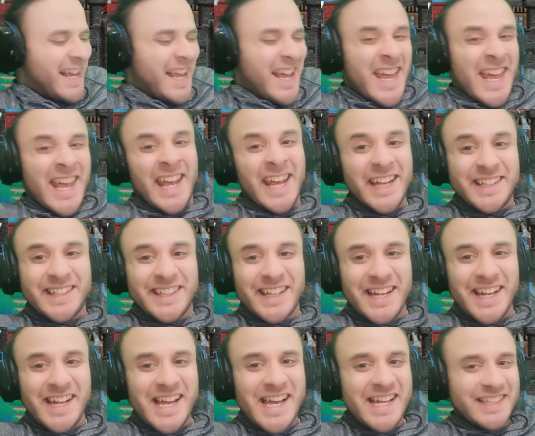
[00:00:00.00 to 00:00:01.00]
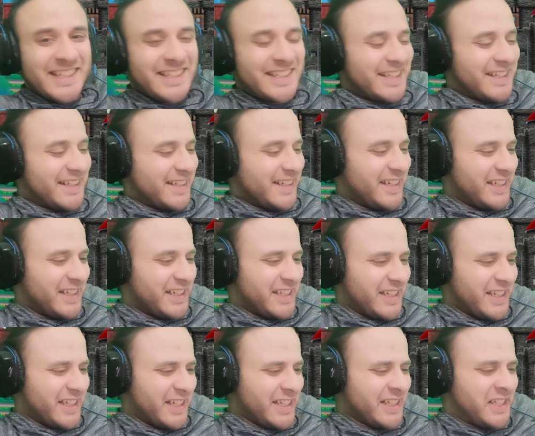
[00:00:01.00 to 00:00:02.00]
He did it!
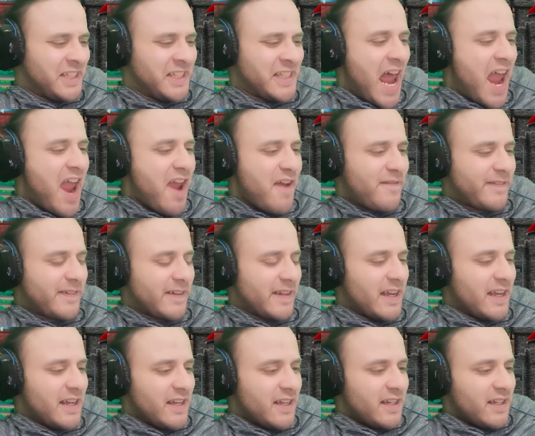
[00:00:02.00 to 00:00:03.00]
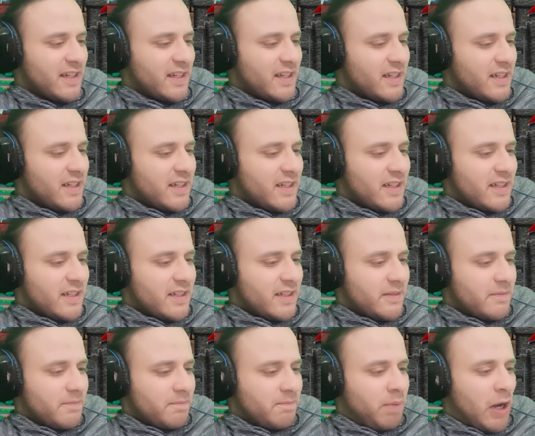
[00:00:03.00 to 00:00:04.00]
He saved
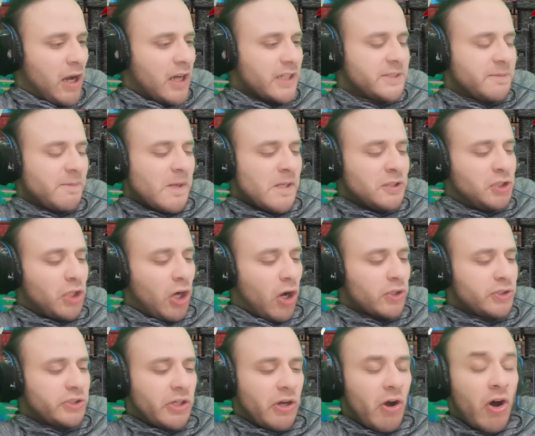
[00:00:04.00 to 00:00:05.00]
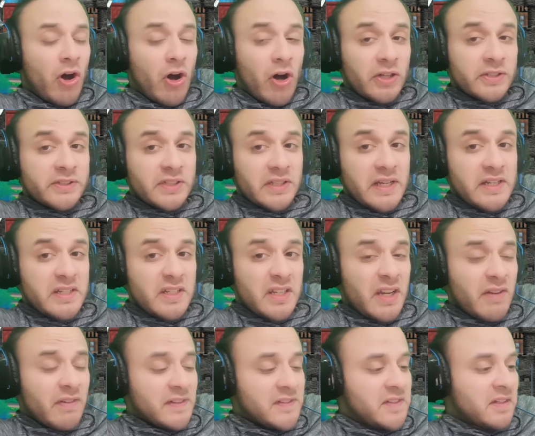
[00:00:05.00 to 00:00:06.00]
possibly JoJo or
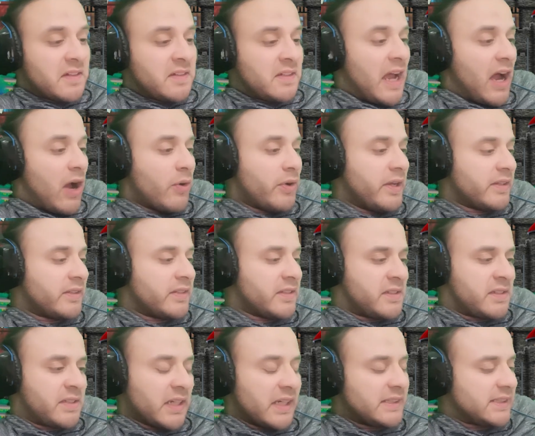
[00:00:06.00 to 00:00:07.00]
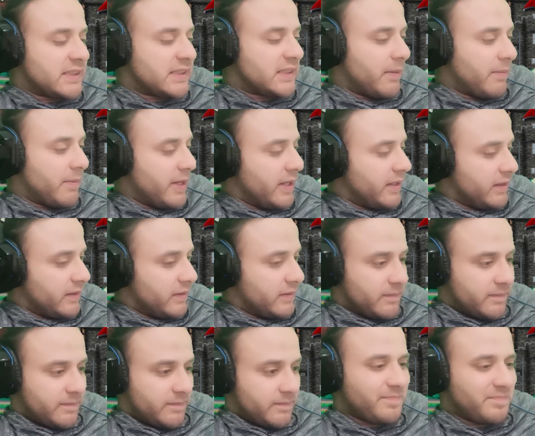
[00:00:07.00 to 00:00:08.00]
even the town and his sister, man.
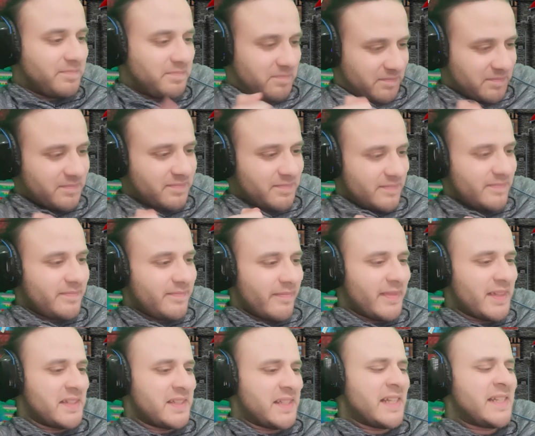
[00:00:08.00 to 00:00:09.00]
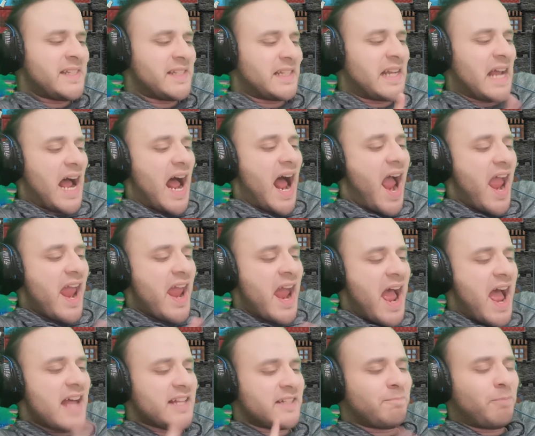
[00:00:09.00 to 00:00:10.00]
This guy
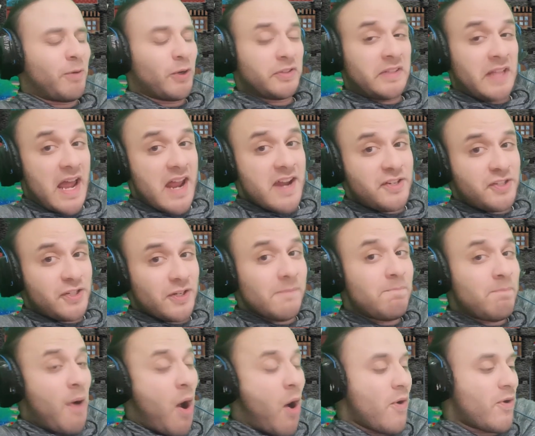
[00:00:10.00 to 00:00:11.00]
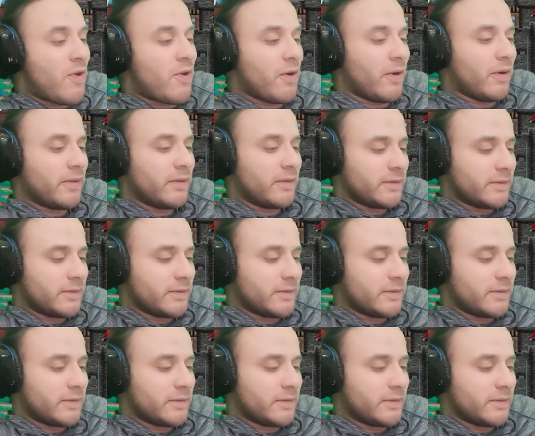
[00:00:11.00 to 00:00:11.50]
has potential, Poco.